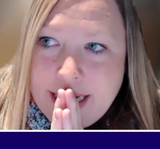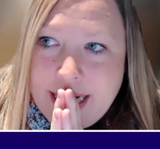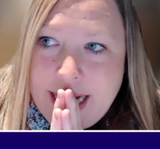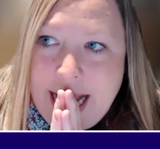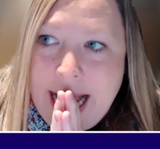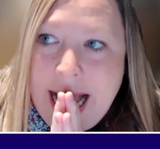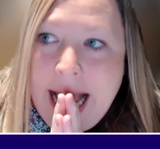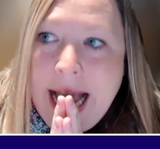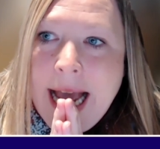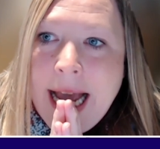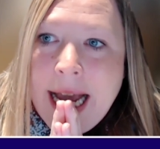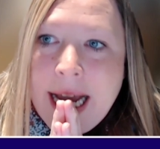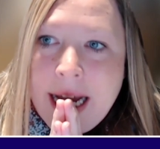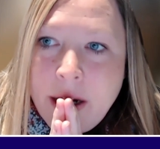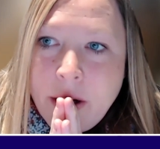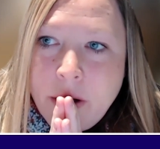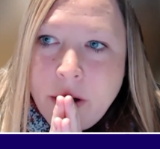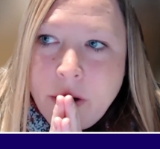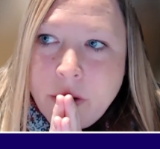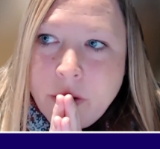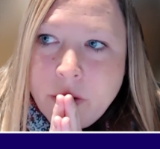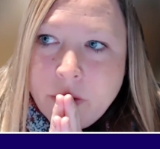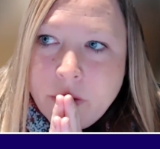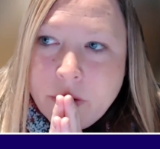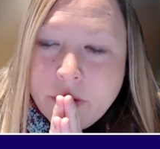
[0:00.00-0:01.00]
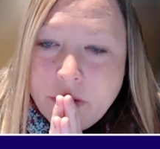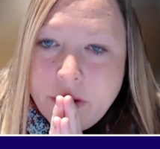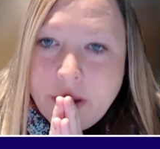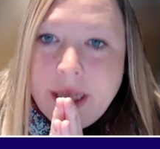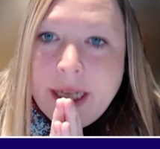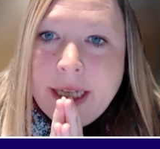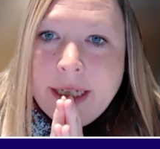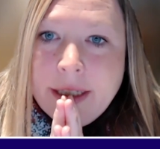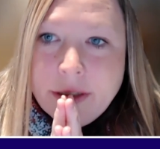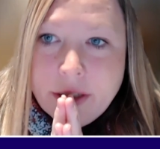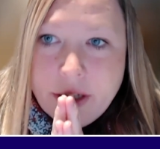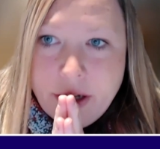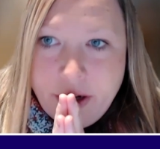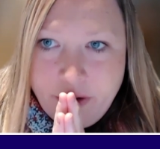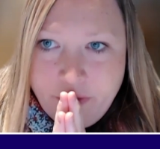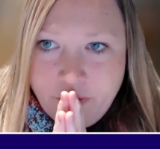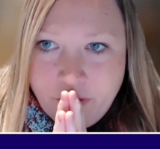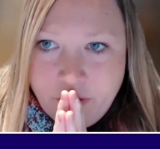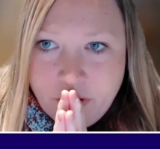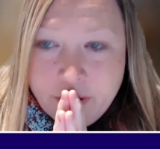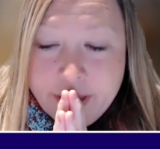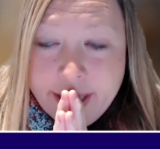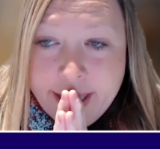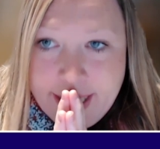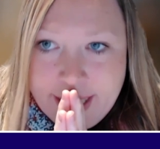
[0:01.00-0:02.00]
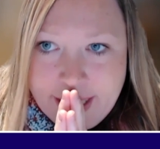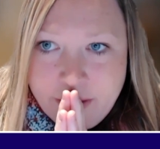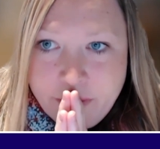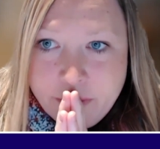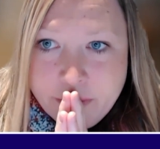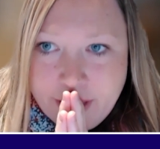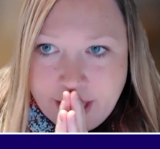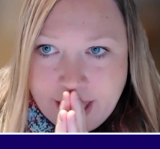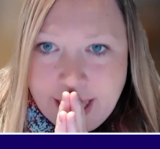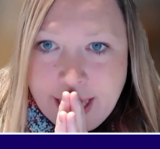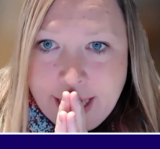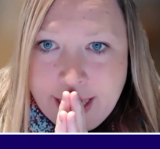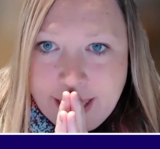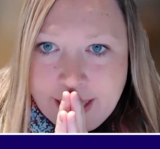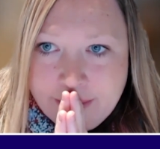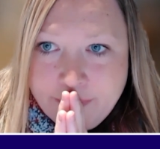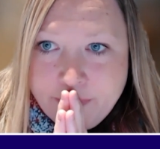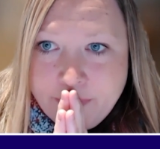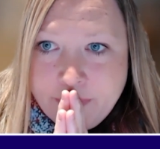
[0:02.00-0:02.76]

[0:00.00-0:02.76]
how things go wrong in healthcare,